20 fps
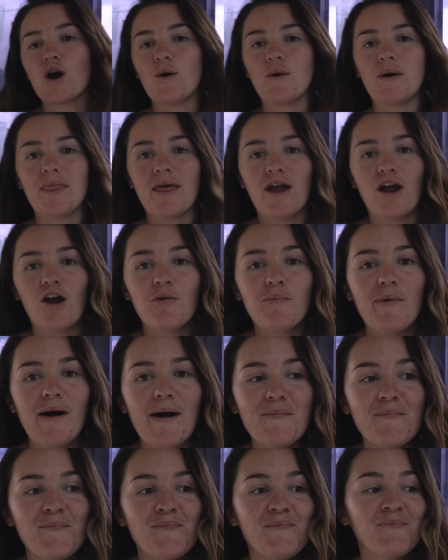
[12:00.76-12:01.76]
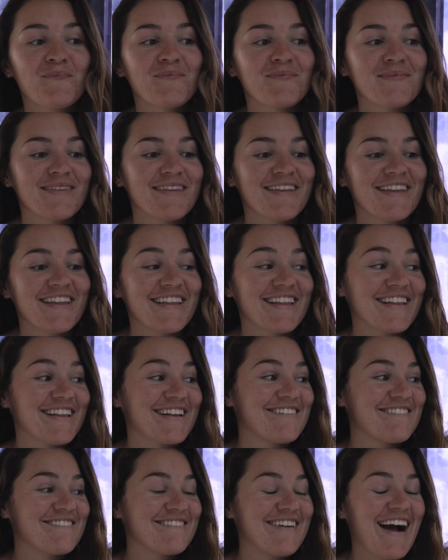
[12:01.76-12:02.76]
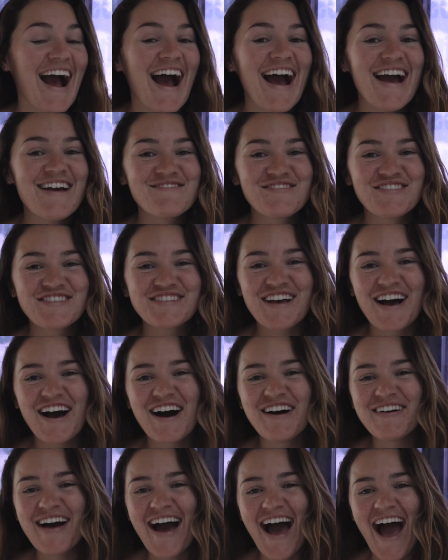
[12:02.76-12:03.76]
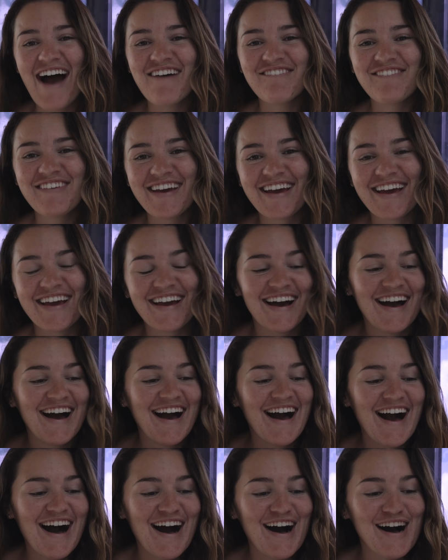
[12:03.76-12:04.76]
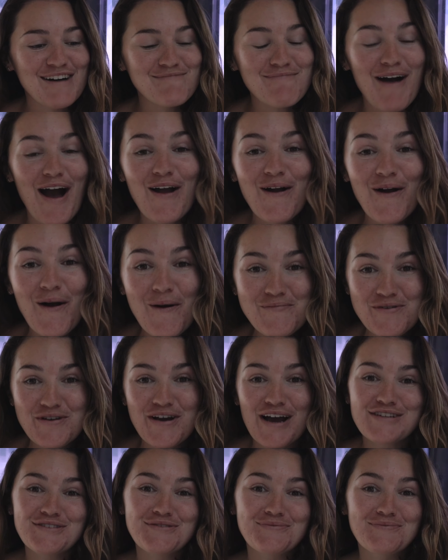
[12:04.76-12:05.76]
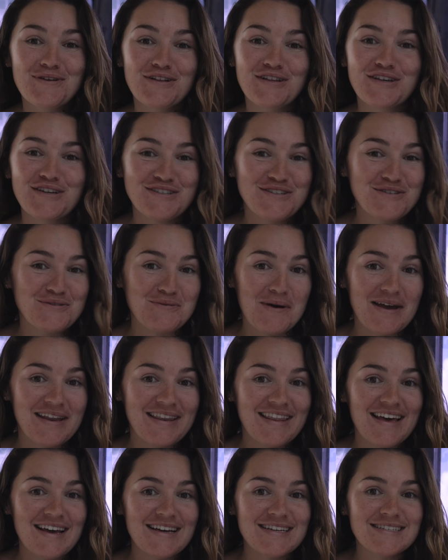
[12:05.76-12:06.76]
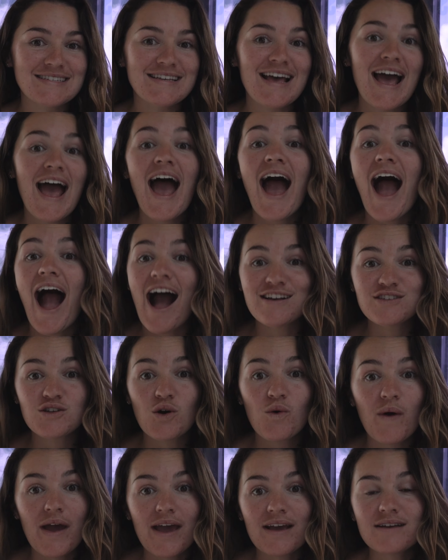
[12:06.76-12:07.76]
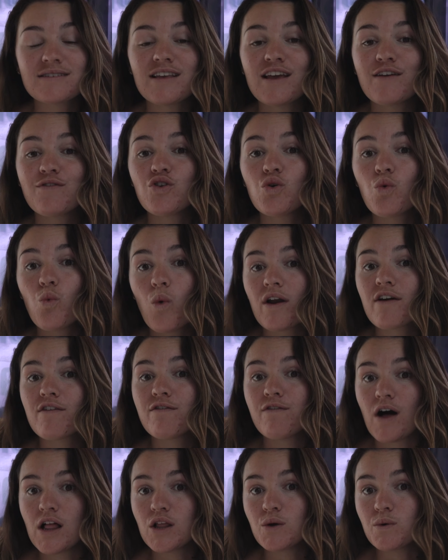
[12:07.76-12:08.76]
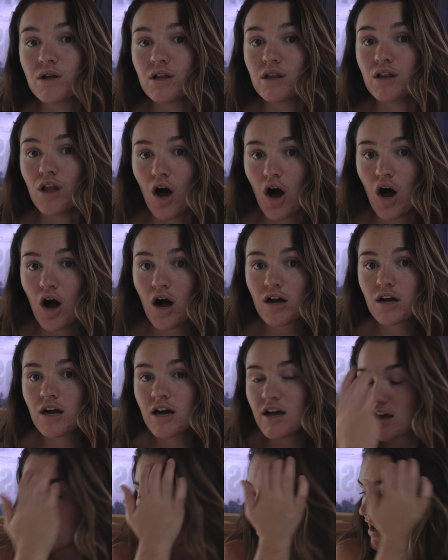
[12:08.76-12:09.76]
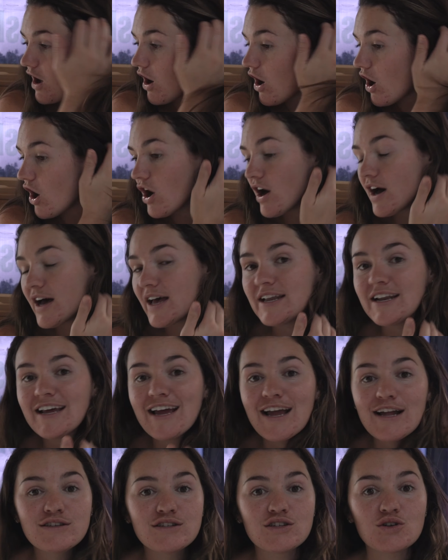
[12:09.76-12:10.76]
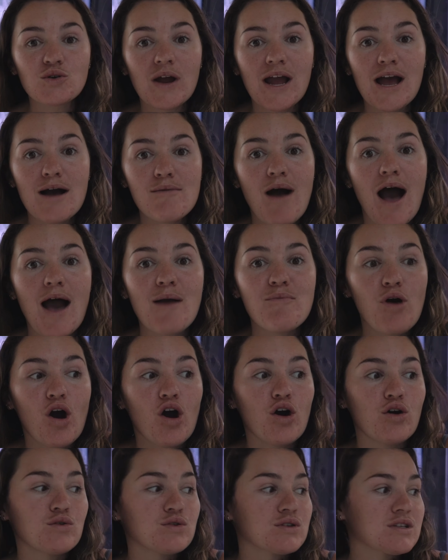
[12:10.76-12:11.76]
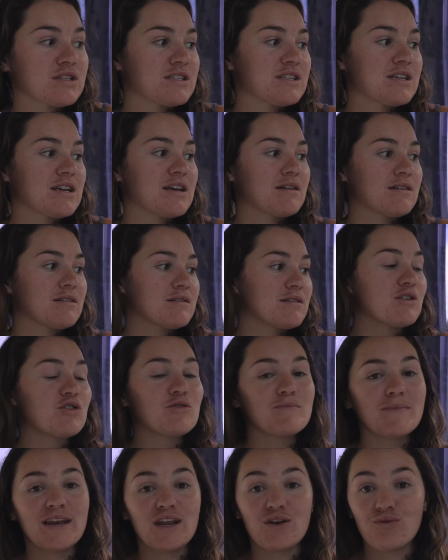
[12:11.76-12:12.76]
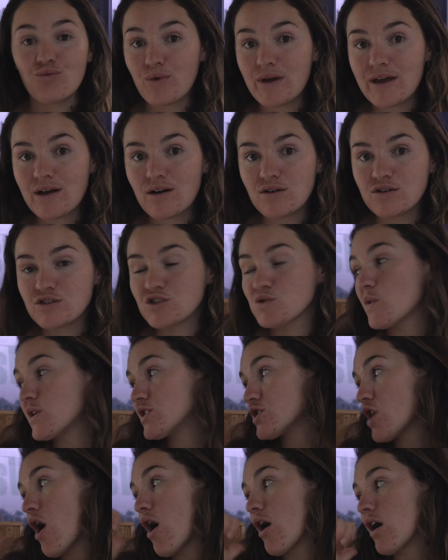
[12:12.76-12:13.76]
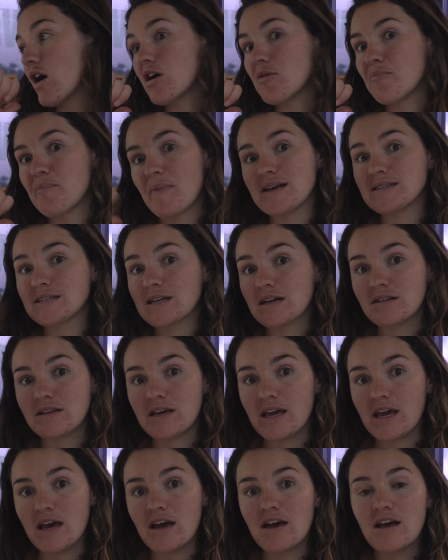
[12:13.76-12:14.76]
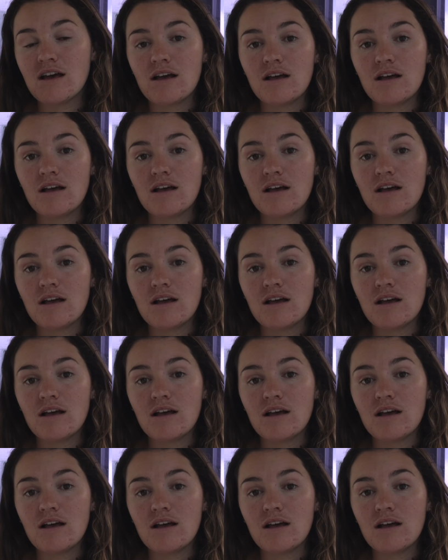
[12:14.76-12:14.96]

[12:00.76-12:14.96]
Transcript: go in there. But I'm so happy. um, I hope you guys really enjoyed this. As always, if you want to follow along on Instagram, I post little mini reels, which are basically